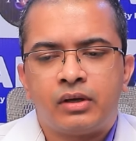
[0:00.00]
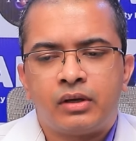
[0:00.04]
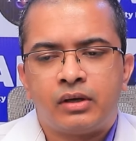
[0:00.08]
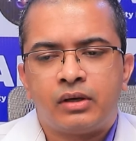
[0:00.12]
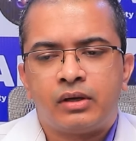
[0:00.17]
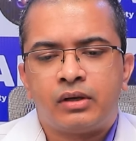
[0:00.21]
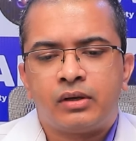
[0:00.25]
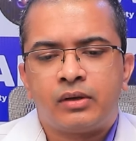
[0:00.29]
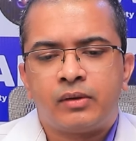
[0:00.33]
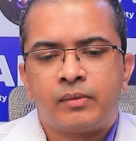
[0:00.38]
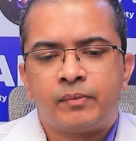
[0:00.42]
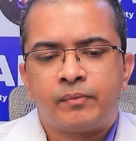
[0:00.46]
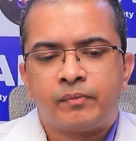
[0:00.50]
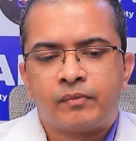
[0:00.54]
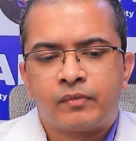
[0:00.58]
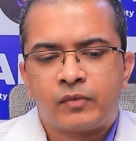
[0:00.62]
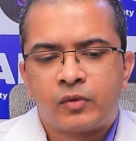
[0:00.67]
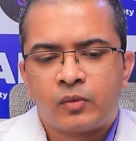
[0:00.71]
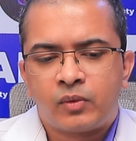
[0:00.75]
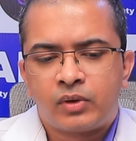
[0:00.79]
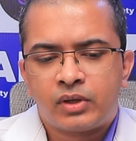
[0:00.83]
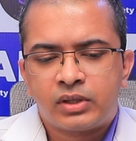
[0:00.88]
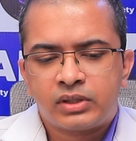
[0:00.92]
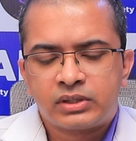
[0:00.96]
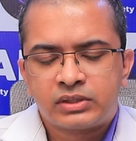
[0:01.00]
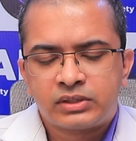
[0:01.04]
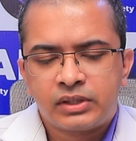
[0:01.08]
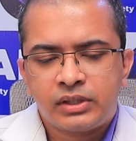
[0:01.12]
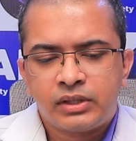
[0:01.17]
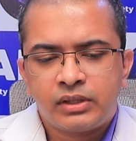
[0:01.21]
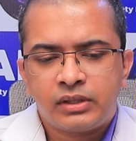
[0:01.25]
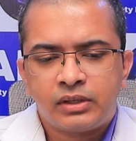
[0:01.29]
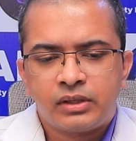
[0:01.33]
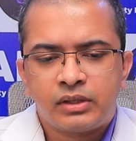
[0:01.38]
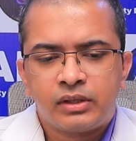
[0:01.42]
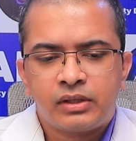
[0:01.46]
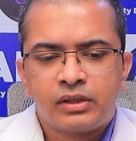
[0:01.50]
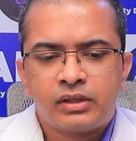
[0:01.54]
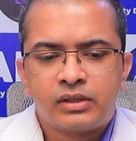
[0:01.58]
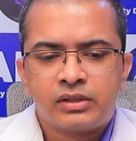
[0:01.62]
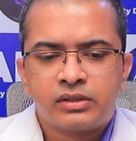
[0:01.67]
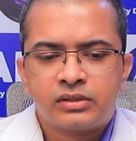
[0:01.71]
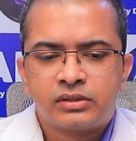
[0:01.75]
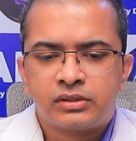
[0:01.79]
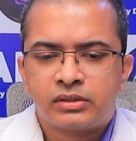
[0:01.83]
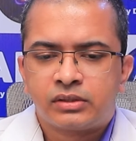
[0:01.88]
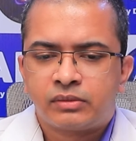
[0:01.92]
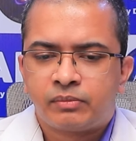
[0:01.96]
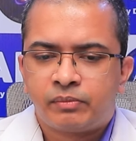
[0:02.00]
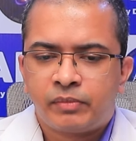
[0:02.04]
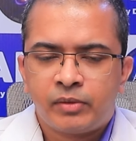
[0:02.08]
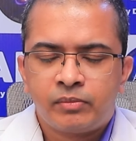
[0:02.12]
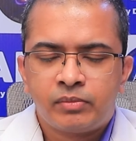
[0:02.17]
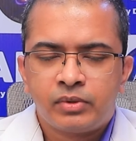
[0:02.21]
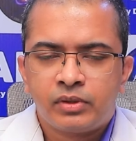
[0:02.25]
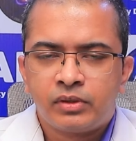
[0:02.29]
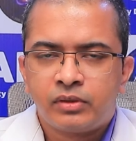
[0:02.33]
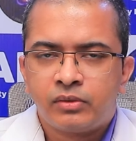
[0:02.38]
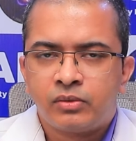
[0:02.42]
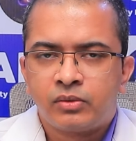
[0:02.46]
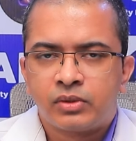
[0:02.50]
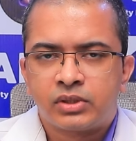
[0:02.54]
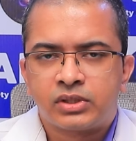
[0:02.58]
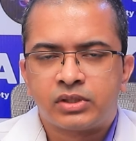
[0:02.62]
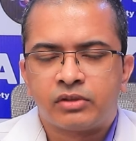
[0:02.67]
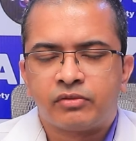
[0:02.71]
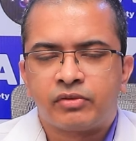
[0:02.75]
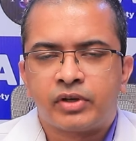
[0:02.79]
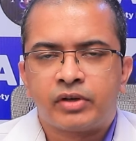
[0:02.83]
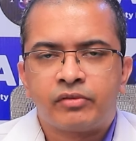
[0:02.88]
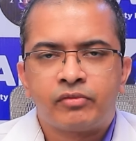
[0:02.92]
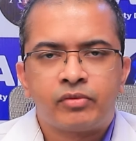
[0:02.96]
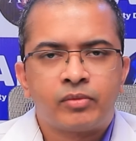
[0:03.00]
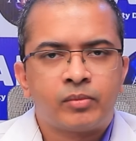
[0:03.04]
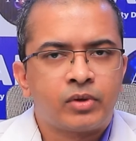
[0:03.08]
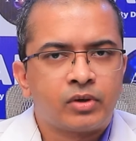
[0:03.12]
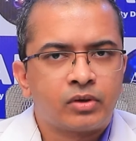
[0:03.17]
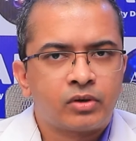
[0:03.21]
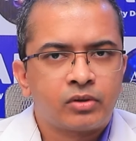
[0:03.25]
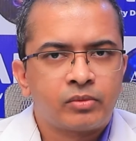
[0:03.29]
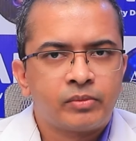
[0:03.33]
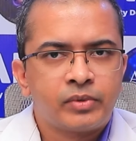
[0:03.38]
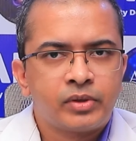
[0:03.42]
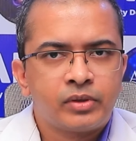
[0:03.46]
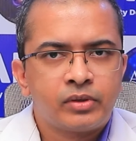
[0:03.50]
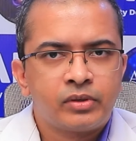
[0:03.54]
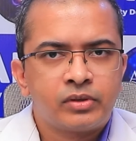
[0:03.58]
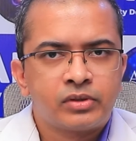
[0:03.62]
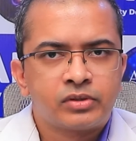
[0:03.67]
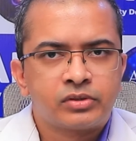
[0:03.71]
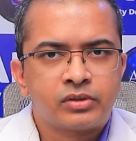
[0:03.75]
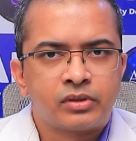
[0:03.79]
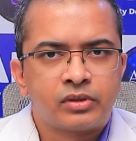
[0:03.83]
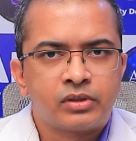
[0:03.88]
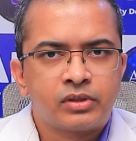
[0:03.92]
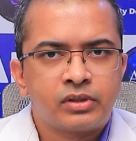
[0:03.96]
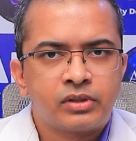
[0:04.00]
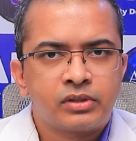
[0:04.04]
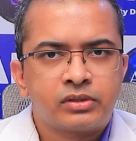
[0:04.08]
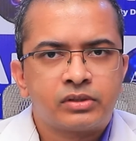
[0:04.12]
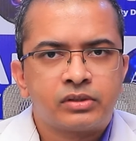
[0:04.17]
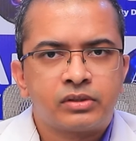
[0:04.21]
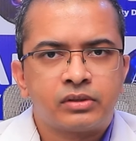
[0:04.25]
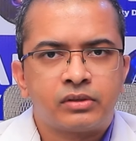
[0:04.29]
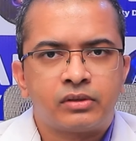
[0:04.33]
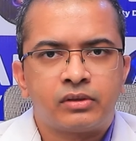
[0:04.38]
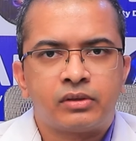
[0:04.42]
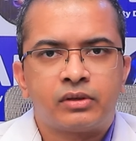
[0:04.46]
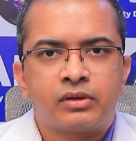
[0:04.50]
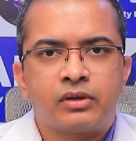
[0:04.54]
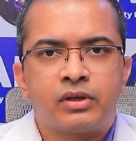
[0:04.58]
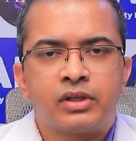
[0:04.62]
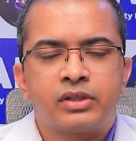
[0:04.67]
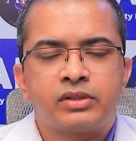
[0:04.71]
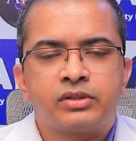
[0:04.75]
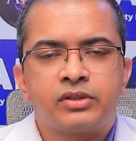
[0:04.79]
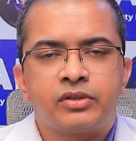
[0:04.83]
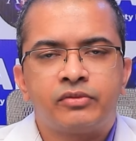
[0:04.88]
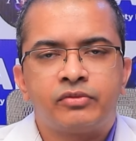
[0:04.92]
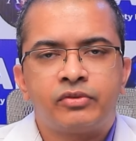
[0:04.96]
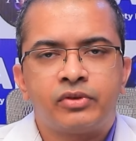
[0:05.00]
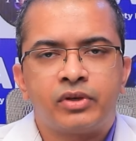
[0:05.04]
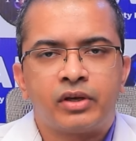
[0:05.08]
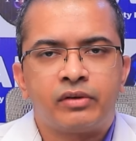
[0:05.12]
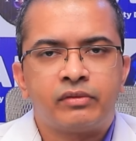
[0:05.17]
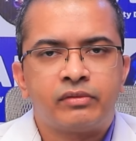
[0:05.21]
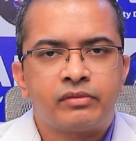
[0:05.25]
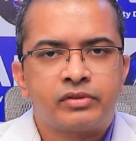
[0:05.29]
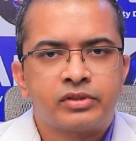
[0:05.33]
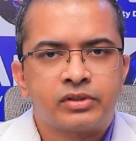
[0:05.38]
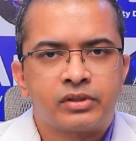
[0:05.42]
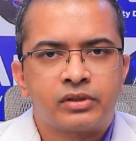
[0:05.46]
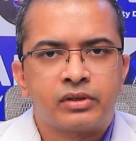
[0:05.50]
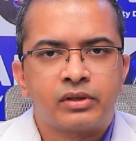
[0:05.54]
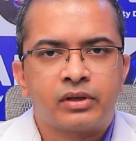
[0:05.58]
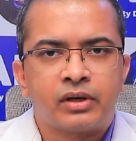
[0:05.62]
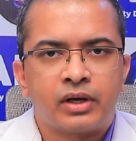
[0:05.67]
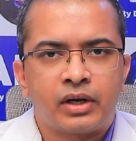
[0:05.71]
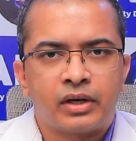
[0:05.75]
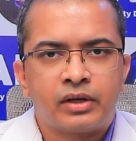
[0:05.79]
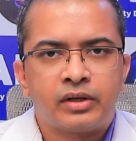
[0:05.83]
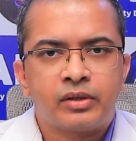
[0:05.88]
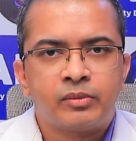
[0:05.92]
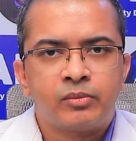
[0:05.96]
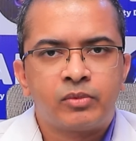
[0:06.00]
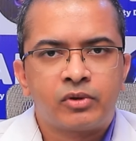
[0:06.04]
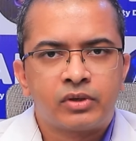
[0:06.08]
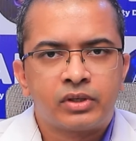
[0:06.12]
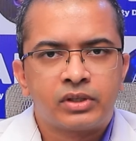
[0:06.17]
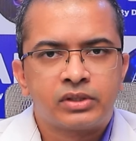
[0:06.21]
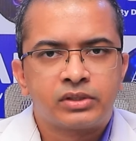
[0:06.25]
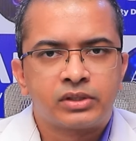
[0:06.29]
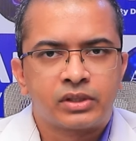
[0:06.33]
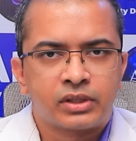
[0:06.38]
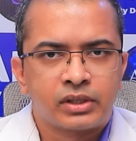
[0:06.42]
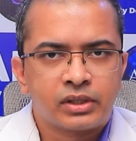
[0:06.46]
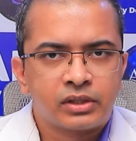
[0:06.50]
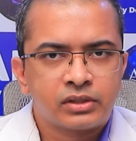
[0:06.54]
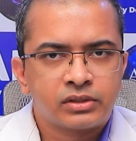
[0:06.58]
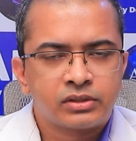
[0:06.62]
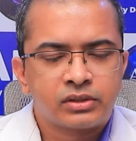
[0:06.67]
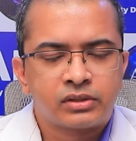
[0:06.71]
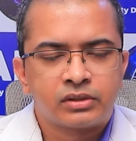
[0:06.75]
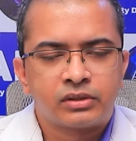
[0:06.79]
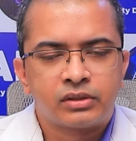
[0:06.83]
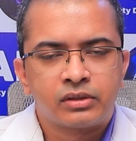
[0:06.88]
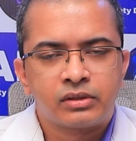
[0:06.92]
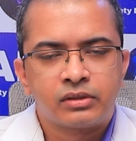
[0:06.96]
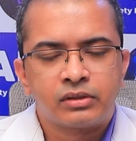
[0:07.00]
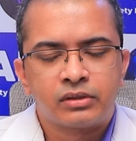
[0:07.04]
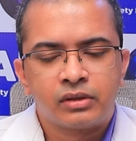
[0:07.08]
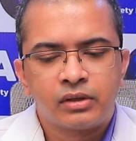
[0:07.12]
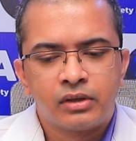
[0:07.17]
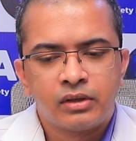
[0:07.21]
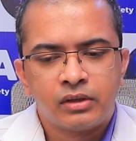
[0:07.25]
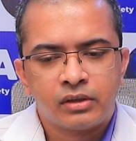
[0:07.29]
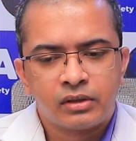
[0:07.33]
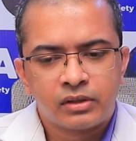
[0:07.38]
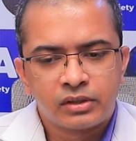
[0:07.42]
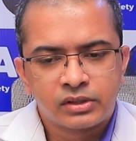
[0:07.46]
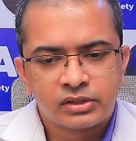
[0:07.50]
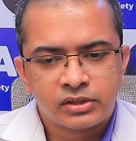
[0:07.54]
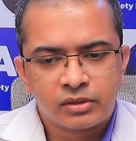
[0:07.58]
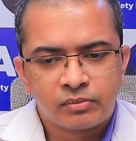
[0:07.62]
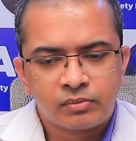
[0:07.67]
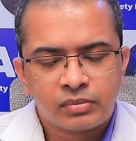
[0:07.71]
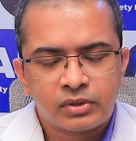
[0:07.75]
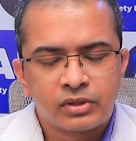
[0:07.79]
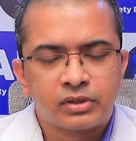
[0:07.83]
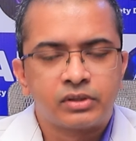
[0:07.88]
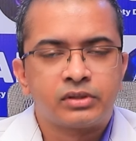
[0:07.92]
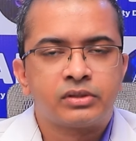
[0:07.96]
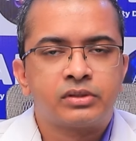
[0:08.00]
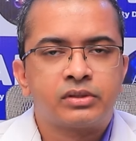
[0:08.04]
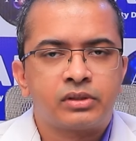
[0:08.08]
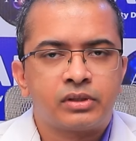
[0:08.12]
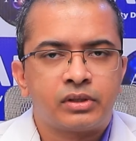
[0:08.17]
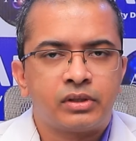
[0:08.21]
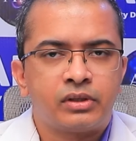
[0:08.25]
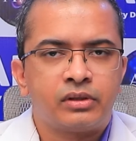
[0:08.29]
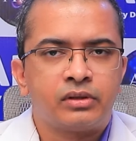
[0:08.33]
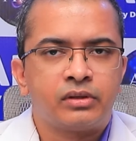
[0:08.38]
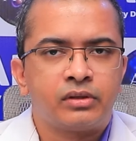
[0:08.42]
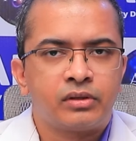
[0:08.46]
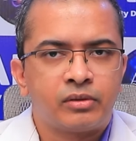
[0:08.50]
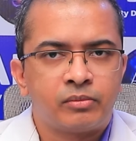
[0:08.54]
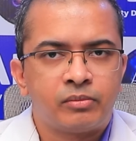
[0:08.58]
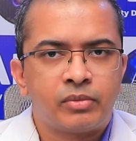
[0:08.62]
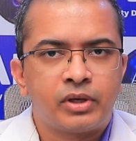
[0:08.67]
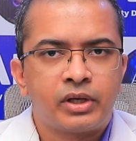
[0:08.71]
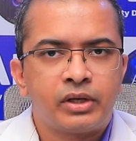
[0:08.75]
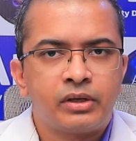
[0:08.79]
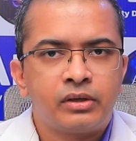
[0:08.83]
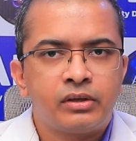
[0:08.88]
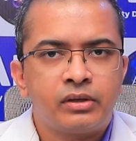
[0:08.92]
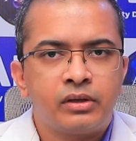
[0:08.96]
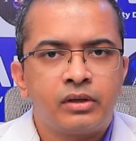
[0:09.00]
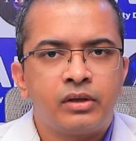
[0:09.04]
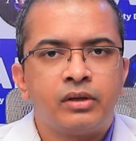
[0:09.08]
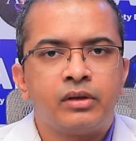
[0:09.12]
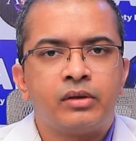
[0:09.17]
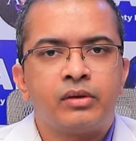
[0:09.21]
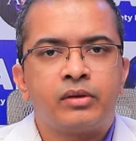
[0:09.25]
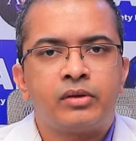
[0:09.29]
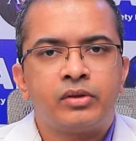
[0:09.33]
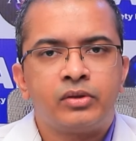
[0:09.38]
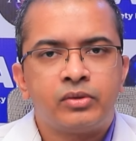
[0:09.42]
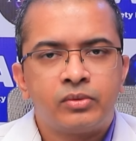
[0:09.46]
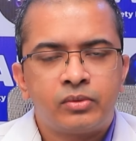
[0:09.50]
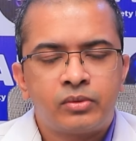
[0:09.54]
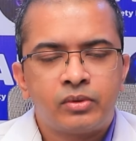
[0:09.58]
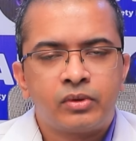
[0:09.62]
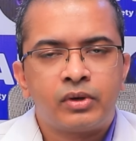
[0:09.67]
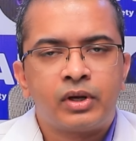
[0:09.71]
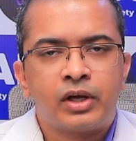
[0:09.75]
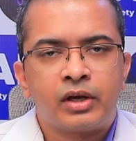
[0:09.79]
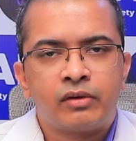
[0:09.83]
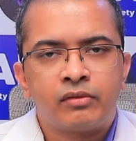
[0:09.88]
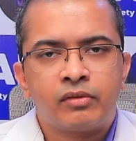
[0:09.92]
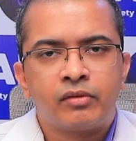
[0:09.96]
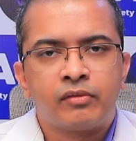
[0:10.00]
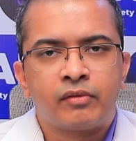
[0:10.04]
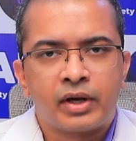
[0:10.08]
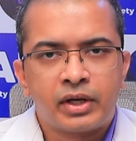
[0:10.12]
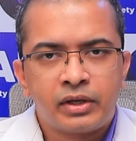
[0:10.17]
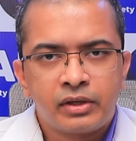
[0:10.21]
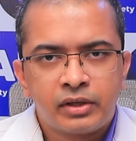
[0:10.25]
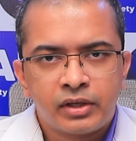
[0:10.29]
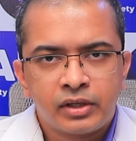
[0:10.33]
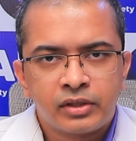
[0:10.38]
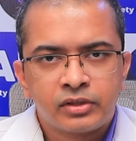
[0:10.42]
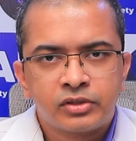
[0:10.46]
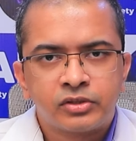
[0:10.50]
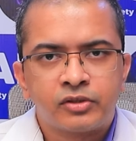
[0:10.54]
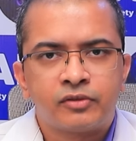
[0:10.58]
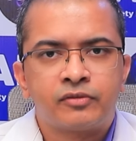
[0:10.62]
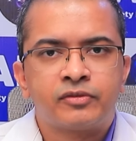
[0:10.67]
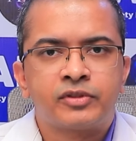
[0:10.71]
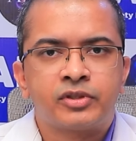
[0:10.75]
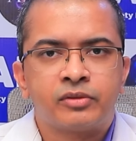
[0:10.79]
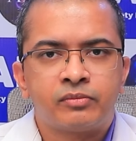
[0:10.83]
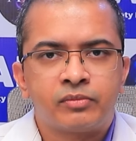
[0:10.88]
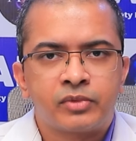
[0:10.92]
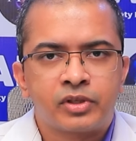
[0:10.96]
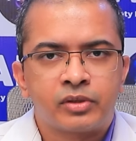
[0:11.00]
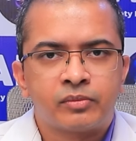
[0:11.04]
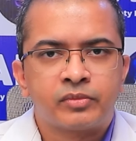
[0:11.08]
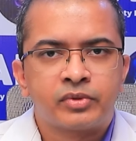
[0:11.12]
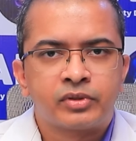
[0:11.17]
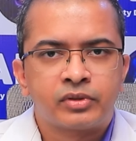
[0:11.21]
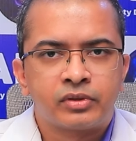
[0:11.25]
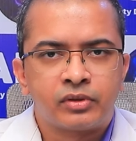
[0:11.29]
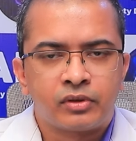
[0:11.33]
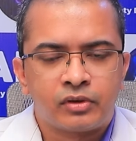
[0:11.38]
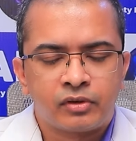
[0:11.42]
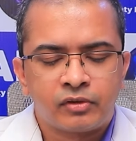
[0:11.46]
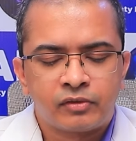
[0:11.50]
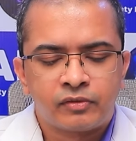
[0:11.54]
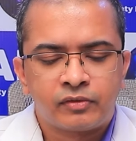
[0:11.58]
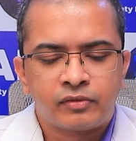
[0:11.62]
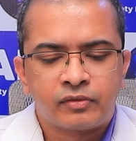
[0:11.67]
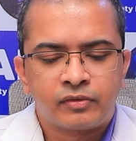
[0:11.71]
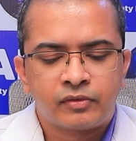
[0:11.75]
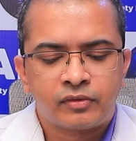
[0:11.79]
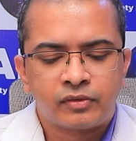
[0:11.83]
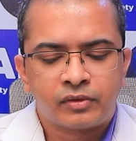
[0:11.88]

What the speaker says: What is seen is people who are suffering from autoimmune disorders, or let's say if you have certain antibodies against certain receptors in the brain, you could have a wide range of symptoms of